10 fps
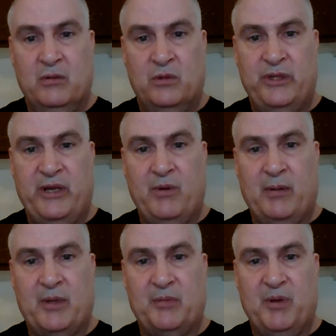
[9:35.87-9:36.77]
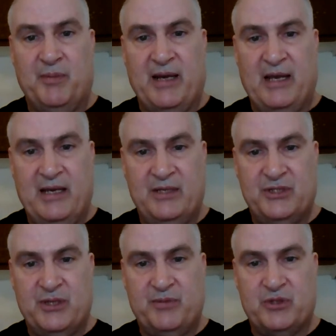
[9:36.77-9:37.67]
when they want me to put my
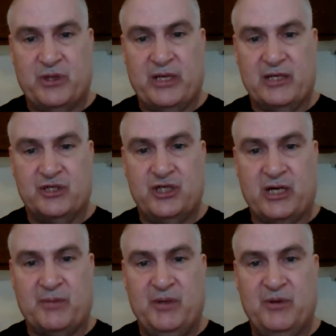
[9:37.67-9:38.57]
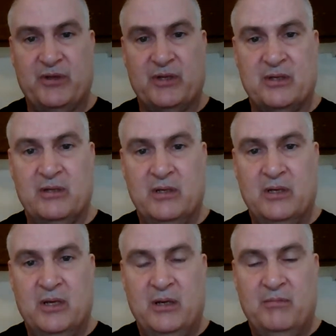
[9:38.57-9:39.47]
hands up so they can check me with a
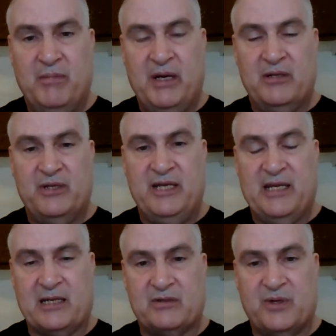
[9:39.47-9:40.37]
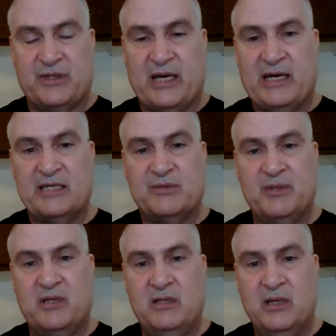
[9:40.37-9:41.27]
metal detector at the
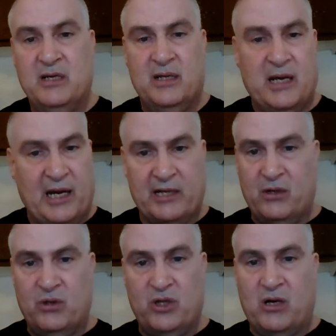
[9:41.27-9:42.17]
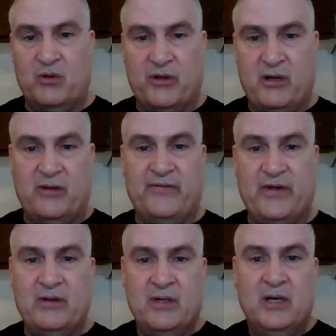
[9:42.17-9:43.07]
hospital. I go along with all of
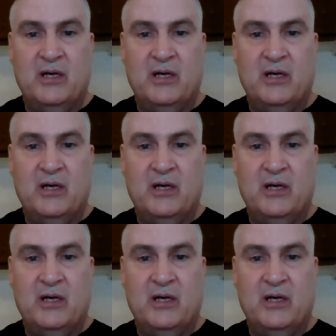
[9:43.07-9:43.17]
it.